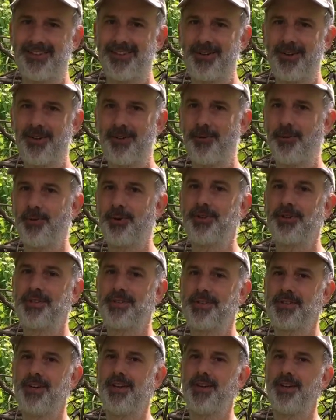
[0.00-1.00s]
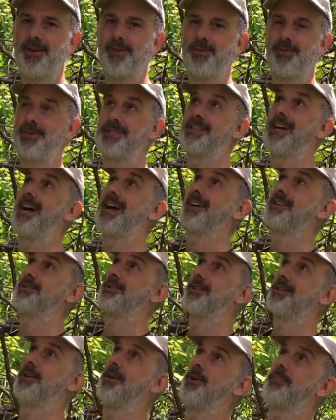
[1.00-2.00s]
all the woods, was to
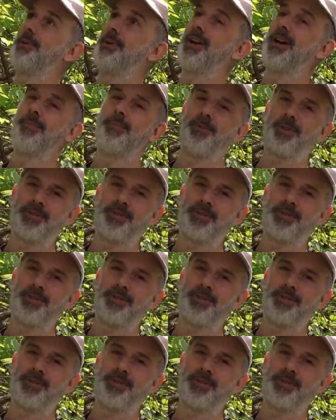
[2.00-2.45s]
actually open up.